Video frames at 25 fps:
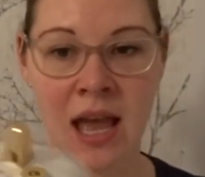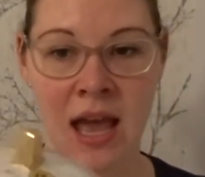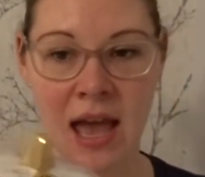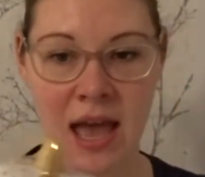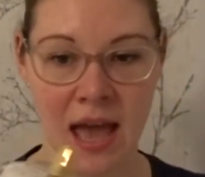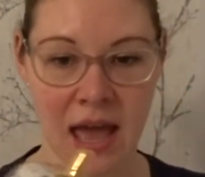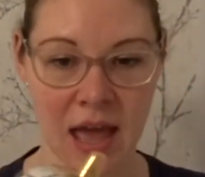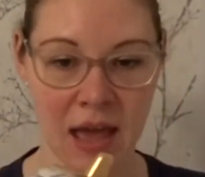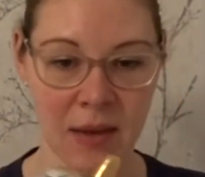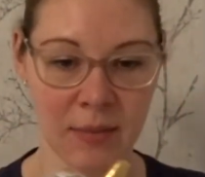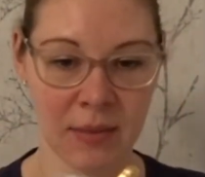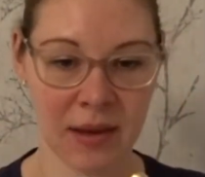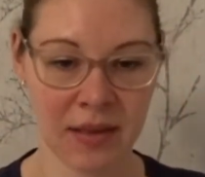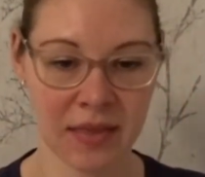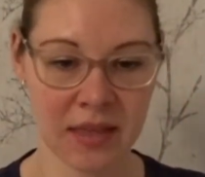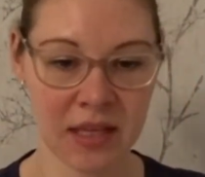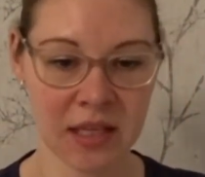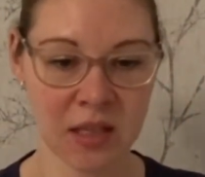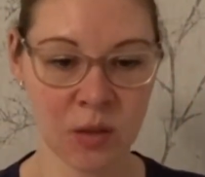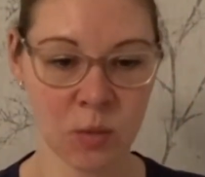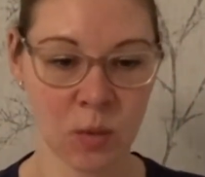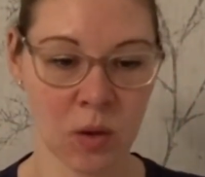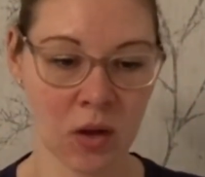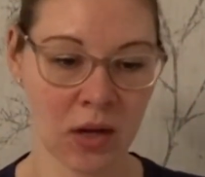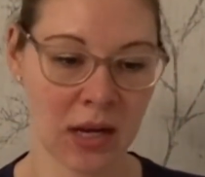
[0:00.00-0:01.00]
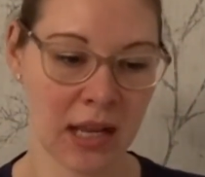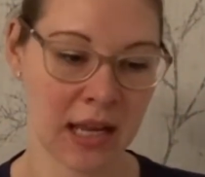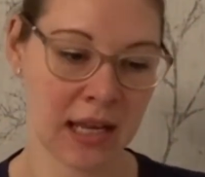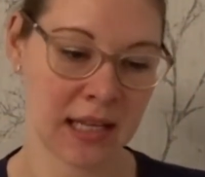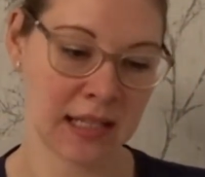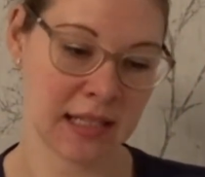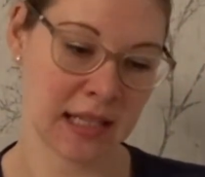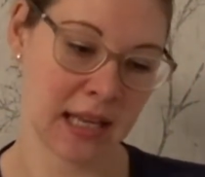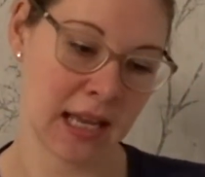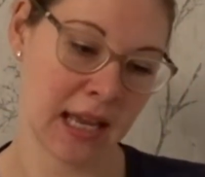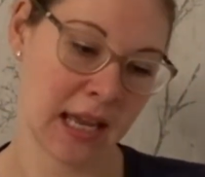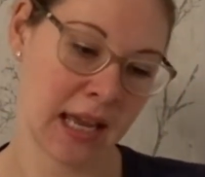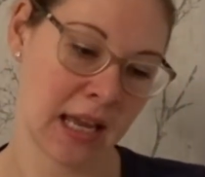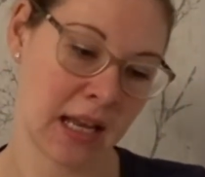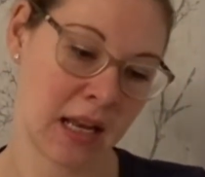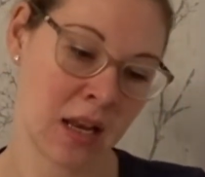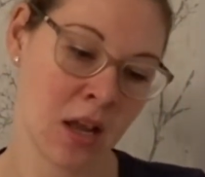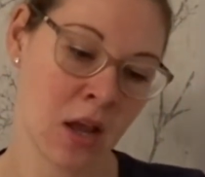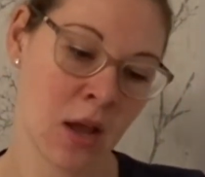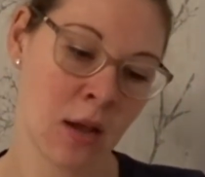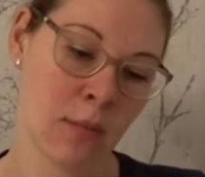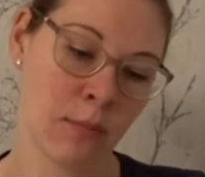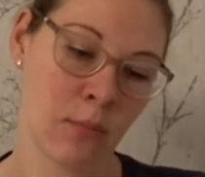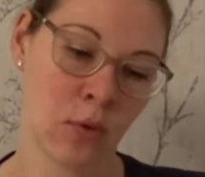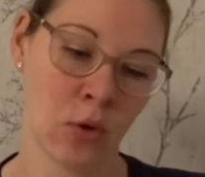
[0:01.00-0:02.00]
um, and this one is in
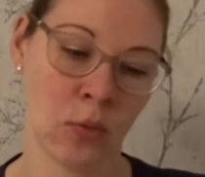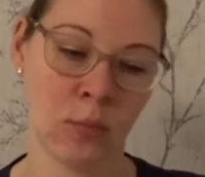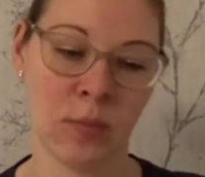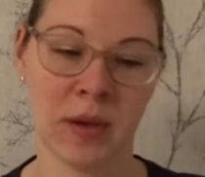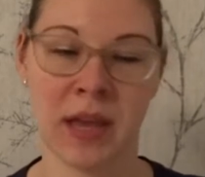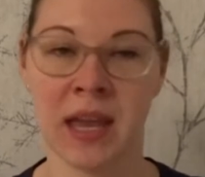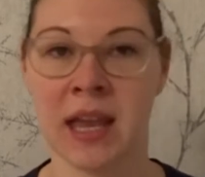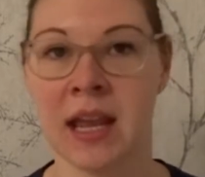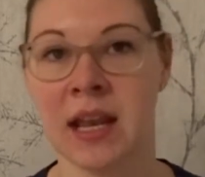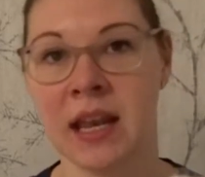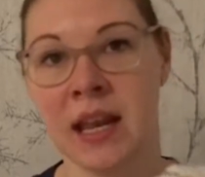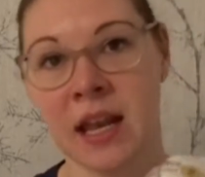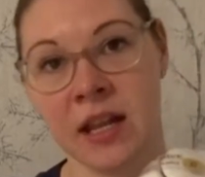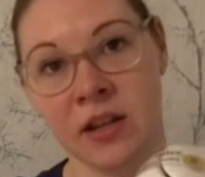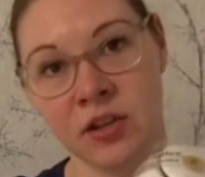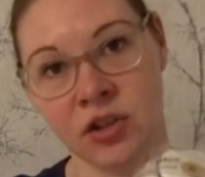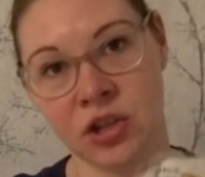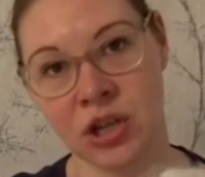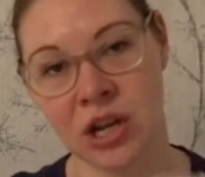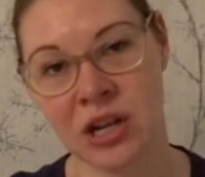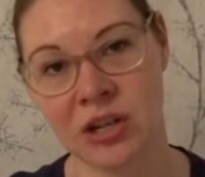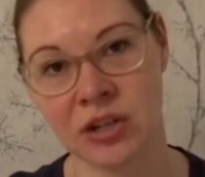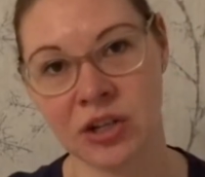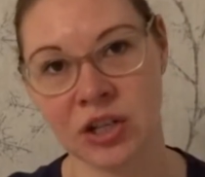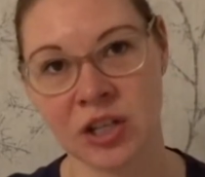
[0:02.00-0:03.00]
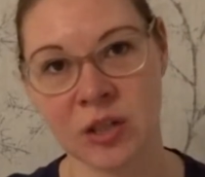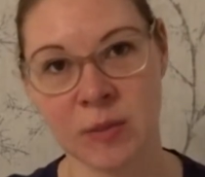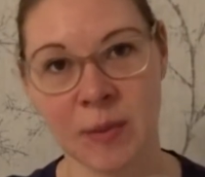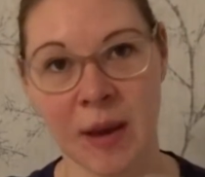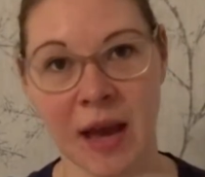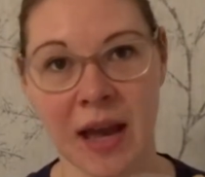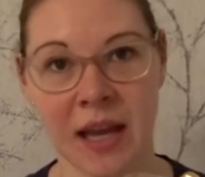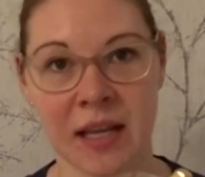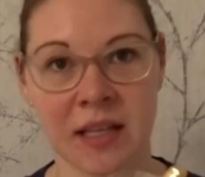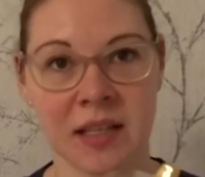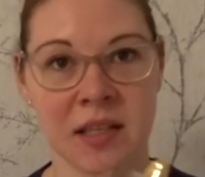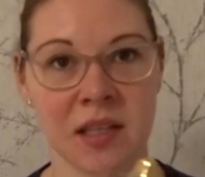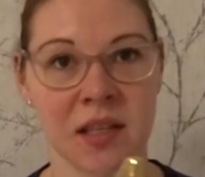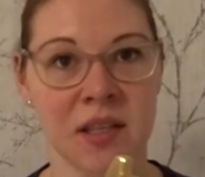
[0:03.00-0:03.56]
pumpkin and ginger spice.